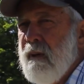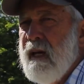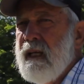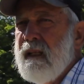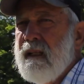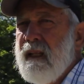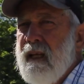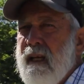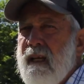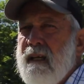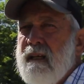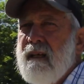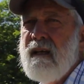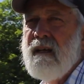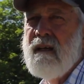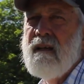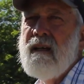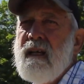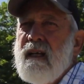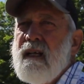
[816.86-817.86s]
make,
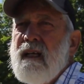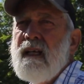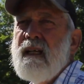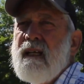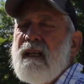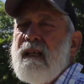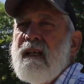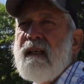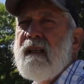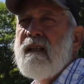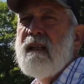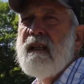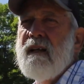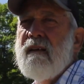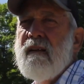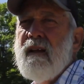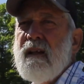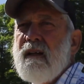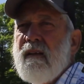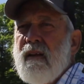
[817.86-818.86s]
they
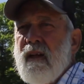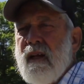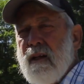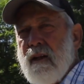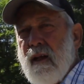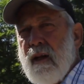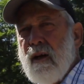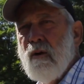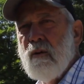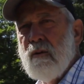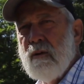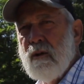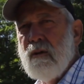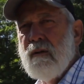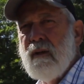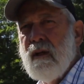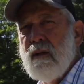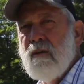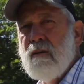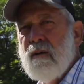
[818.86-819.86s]

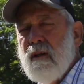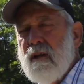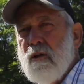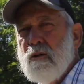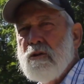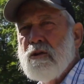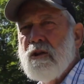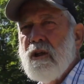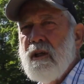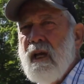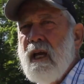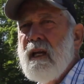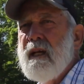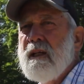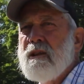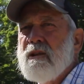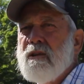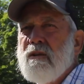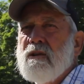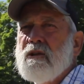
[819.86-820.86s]
use
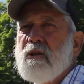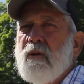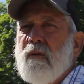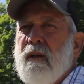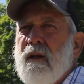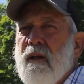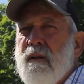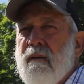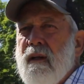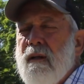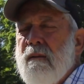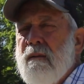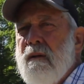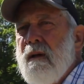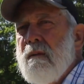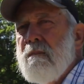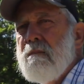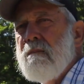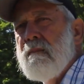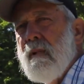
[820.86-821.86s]
genetics, so
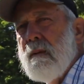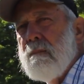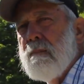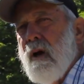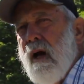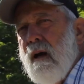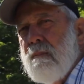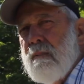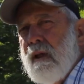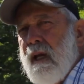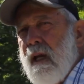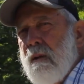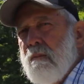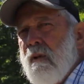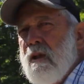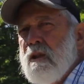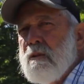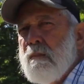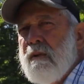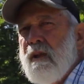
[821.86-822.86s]
they propagate
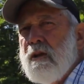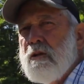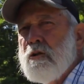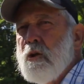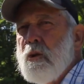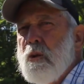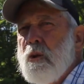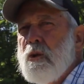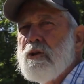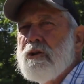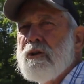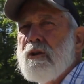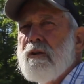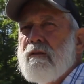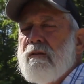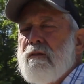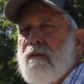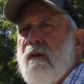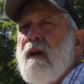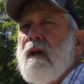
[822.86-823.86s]
ones, but they choose
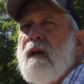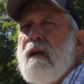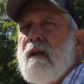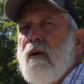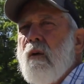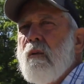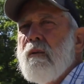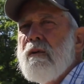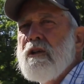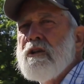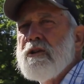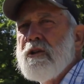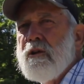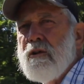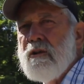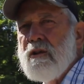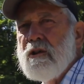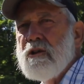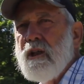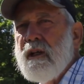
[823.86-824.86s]
only
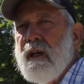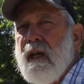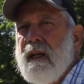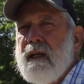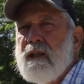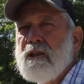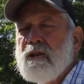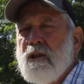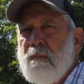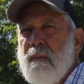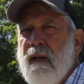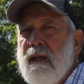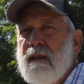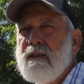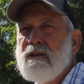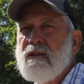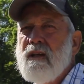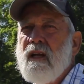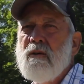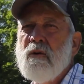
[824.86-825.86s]
certain genetics to make
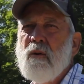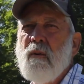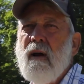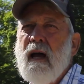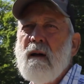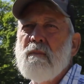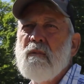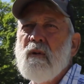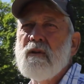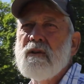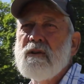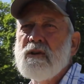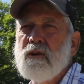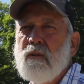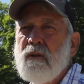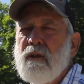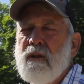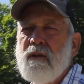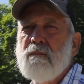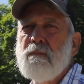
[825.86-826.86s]
this new apple. Right.
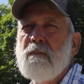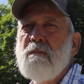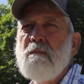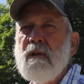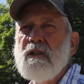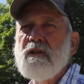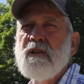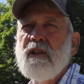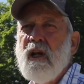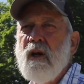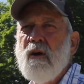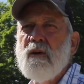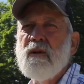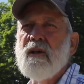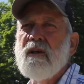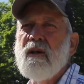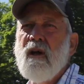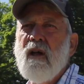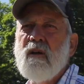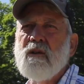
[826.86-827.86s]
So they're missing out
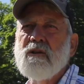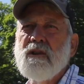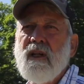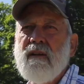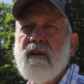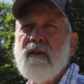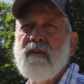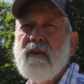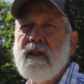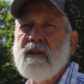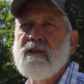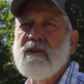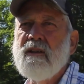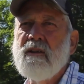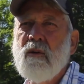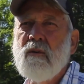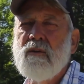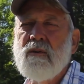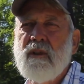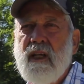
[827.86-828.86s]
on all those other things that
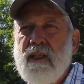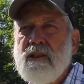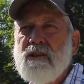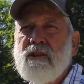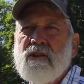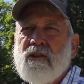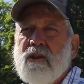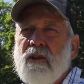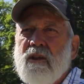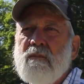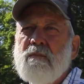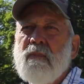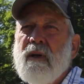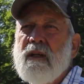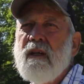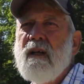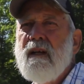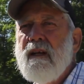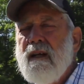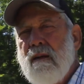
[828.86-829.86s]
don't taste as good,
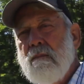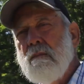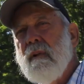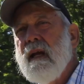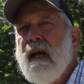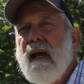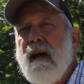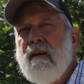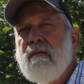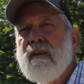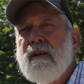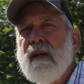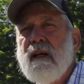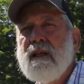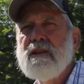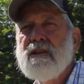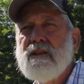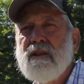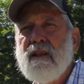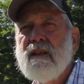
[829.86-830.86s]
but may have a
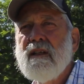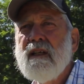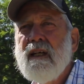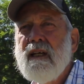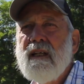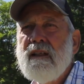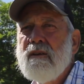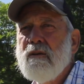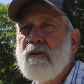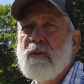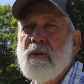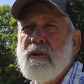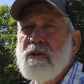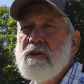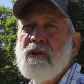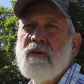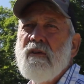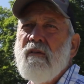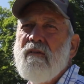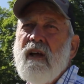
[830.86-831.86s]
nice
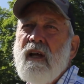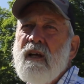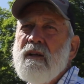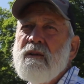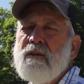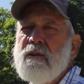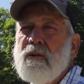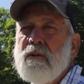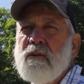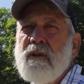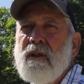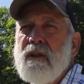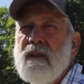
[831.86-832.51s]
nutritional value to